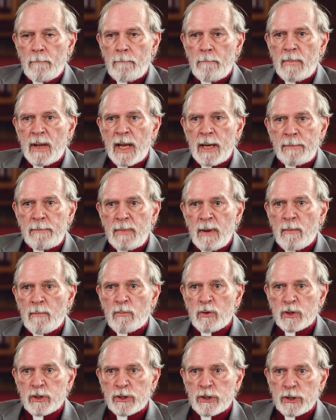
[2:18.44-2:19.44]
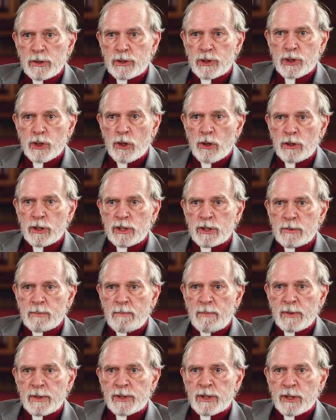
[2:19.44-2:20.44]
made members of the church,
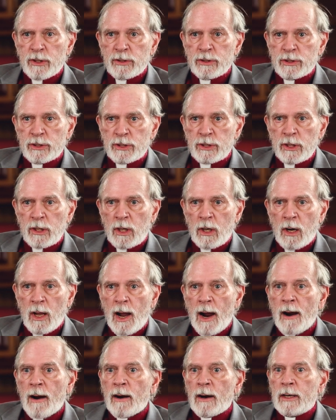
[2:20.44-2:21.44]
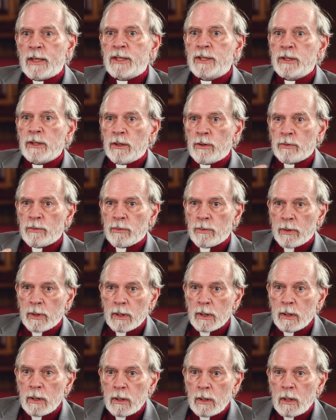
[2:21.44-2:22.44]
but they're still our
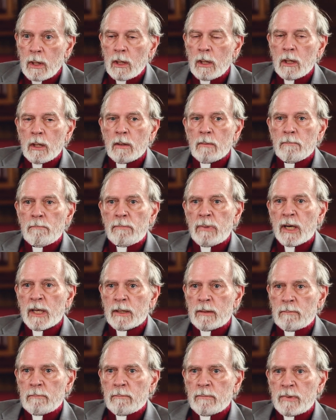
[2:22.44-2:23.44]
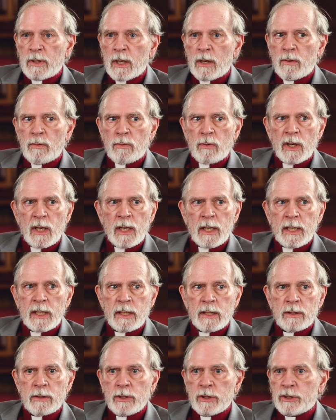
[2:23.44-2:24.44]
children. But they're
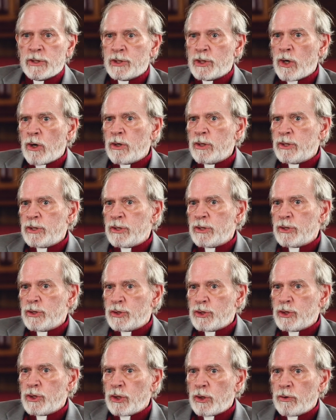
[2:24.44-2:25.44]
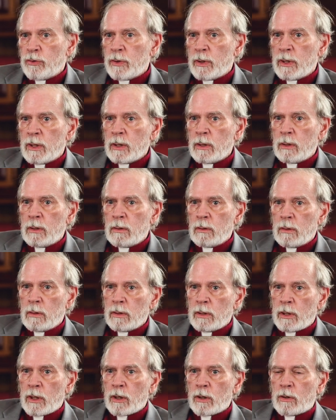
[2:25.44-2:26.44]
really the church's children.
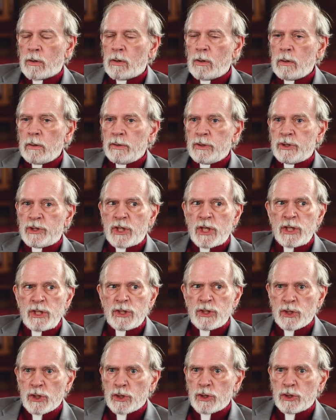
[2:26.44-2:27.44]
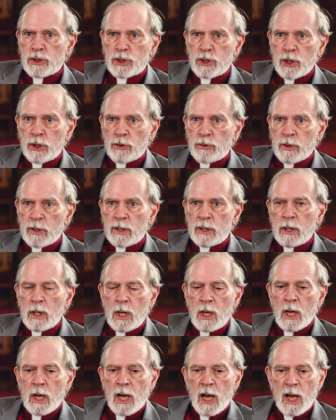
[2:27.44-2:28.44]
They're Jesus' children,
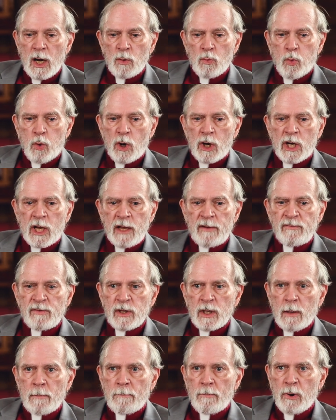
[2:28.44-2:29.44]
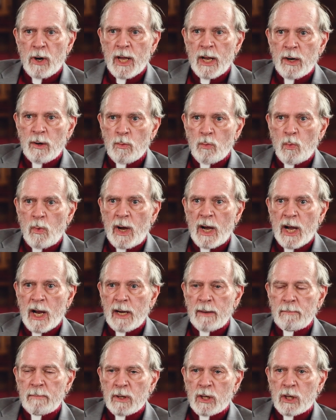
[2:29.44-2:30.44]
and we're giving them bread and
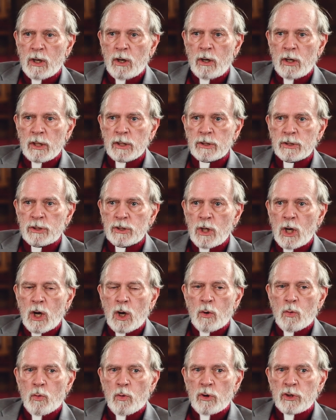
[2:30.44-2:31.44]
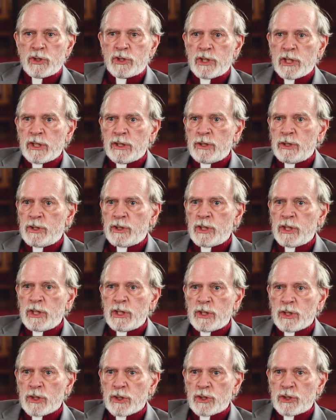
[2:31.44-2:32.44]
wine because we're Je
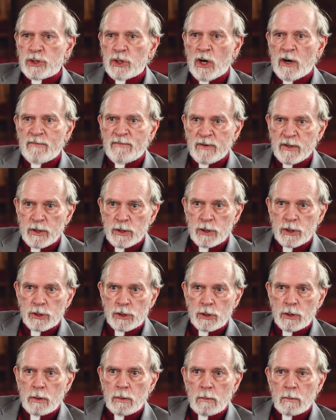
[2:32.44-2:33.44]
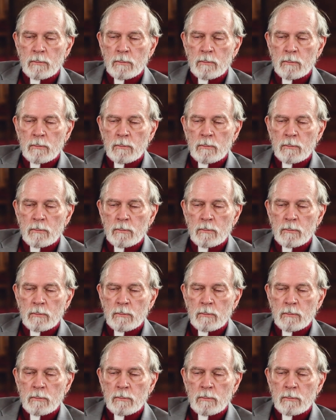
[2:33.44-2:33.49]
Jesus' servants.